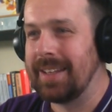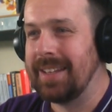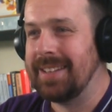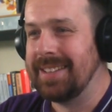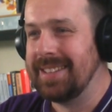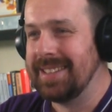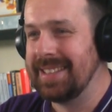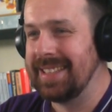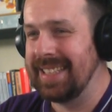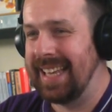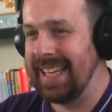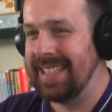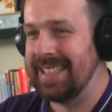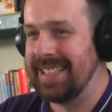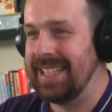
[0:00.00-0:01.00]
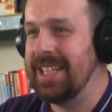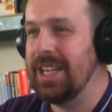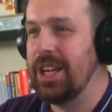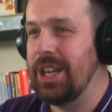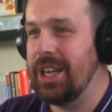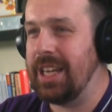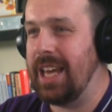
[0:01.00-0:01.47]
the Genji.
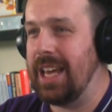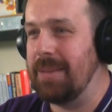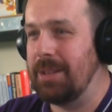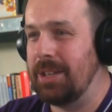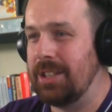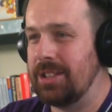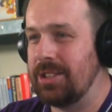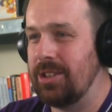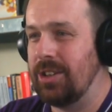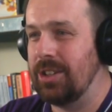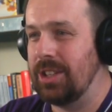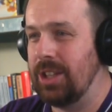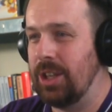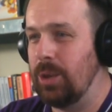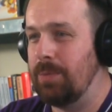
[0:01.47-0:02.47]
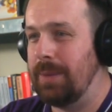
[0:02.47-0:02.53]
He came, he saw, he. Oh